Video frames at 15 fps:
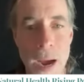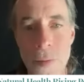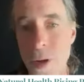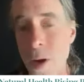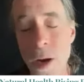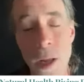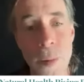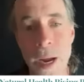The
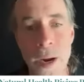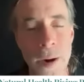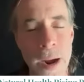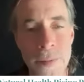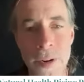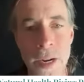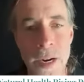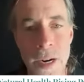only way you're
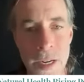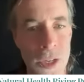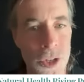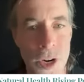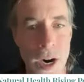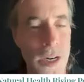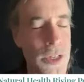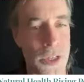ever going to
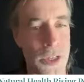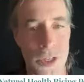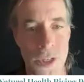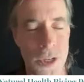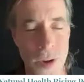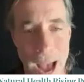discharge is to